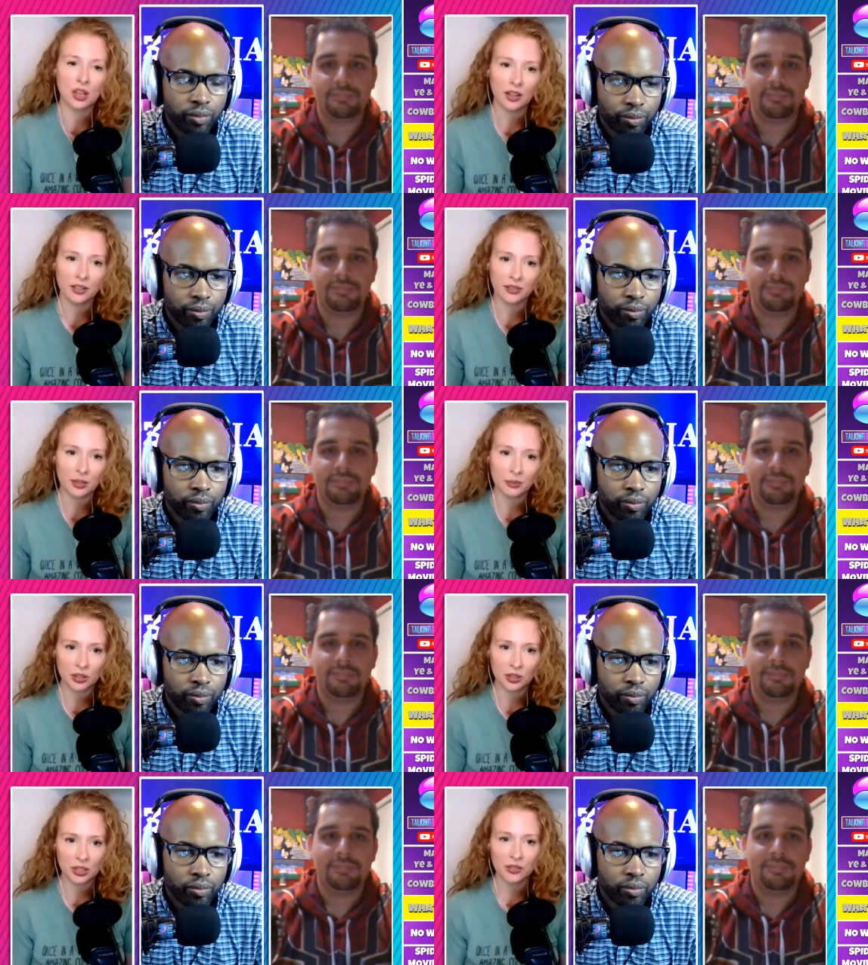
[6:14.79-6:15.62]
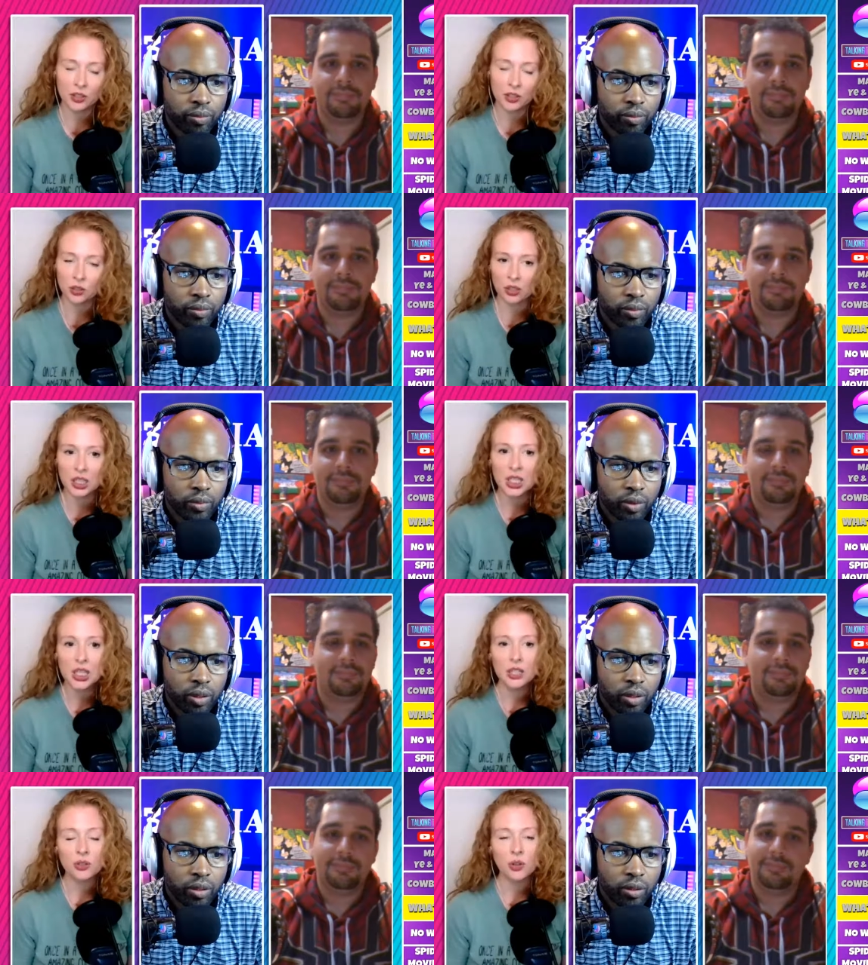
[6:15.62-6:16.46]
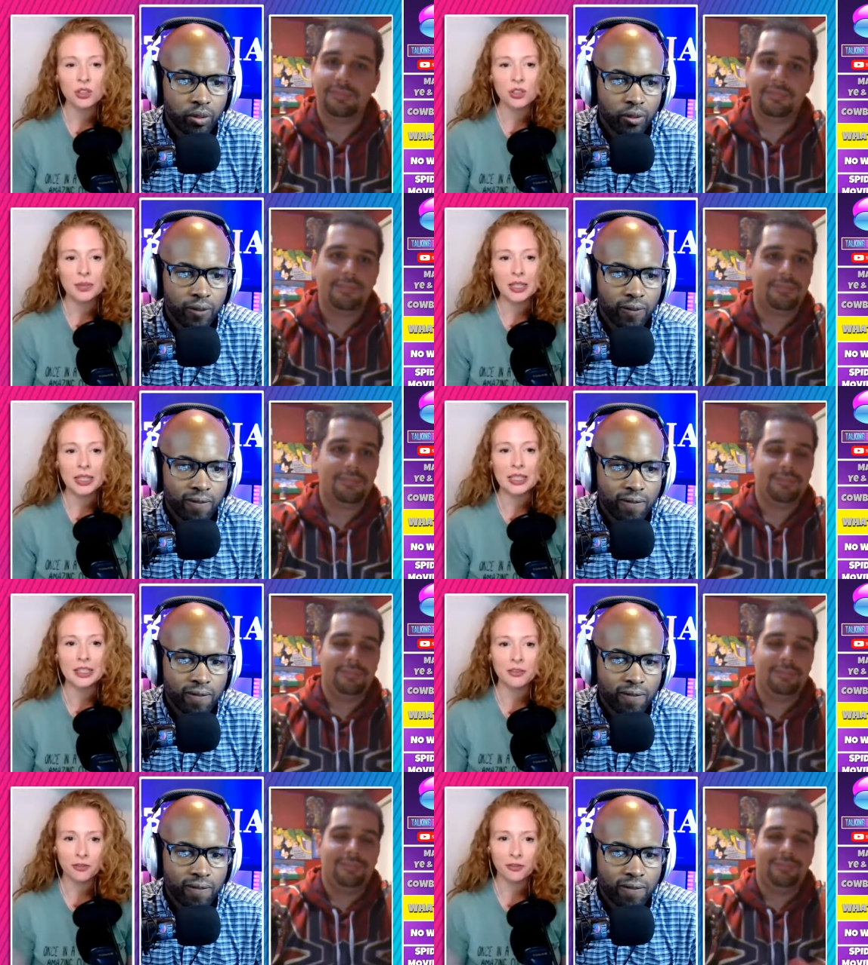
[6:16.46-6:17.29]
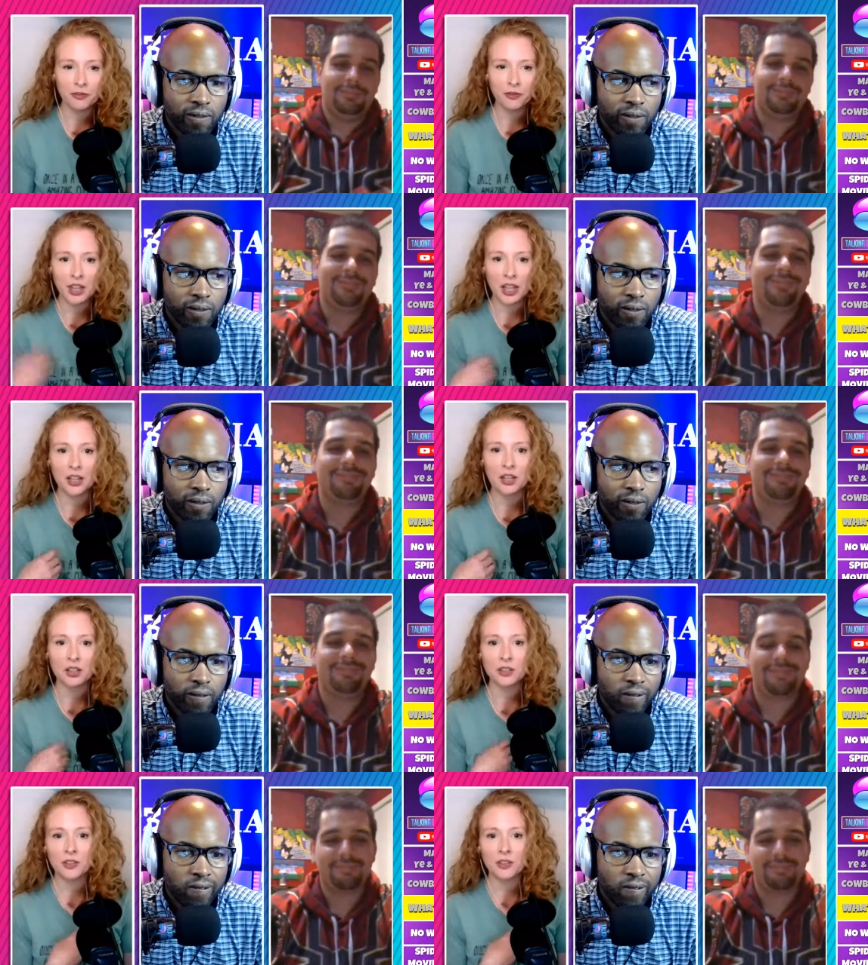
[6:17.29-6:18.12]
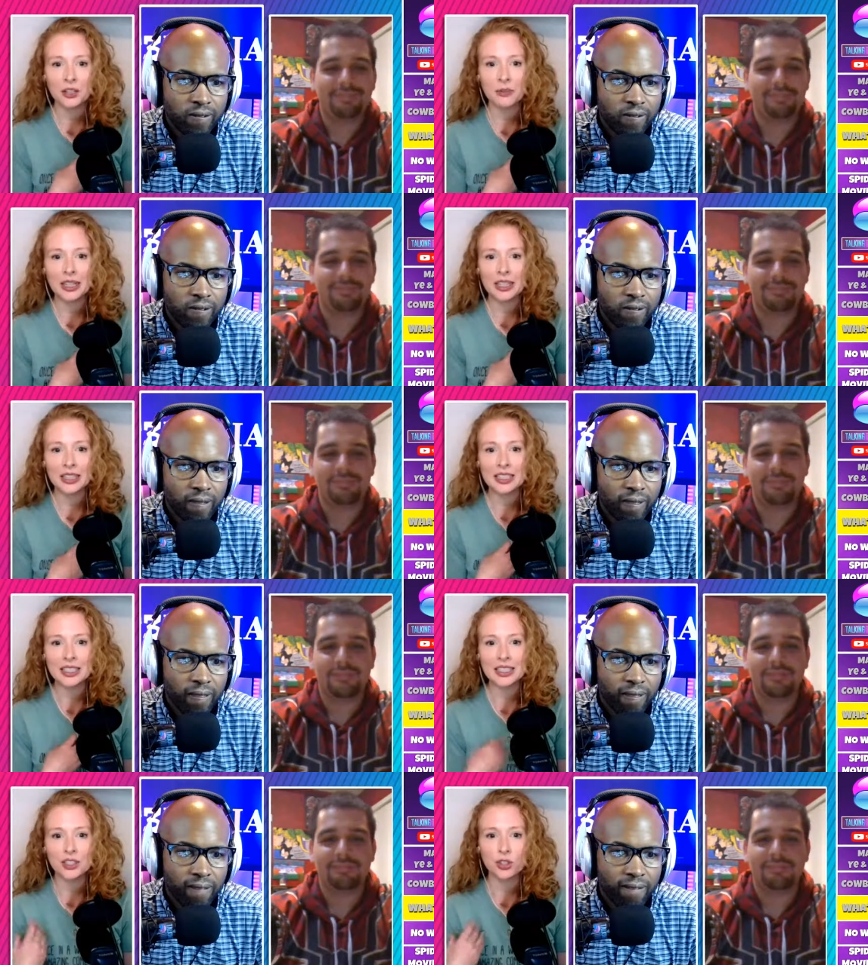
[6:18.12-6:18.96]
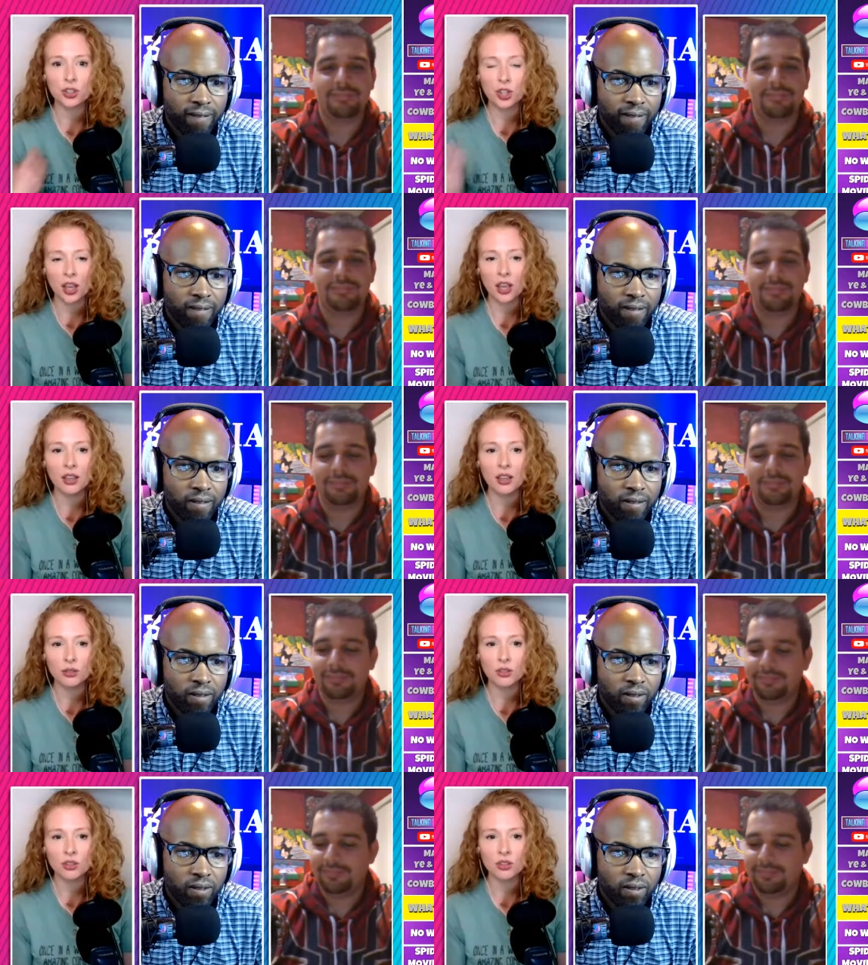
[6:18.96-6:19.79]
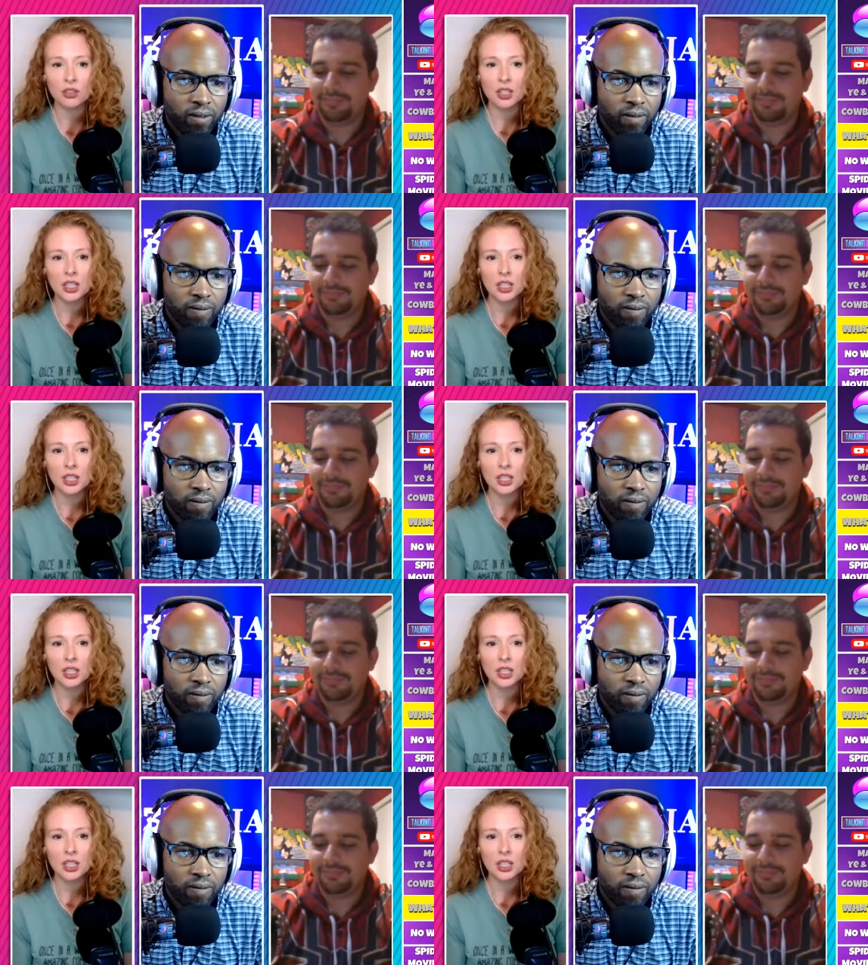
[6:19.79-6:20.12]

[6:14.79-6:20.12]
Speaker 1: kind of him as an individual so ultimately thanos fundamentally didn't change